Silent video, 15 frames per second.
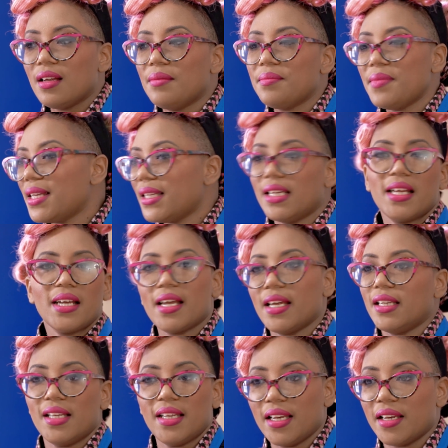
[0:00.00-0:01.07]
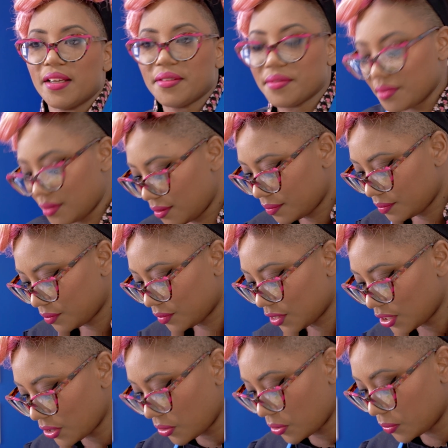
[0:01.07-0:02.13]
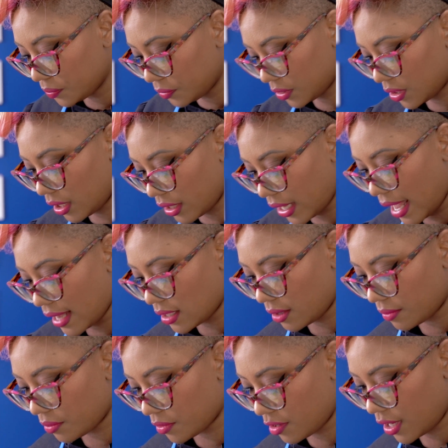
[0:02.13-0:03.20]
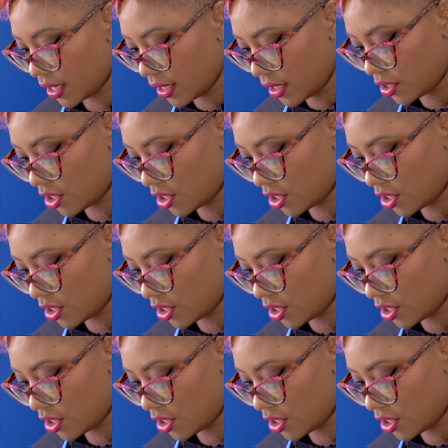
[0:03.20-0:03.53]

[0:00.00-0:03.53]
but then I kind of didn't. So I'm gonna get some grated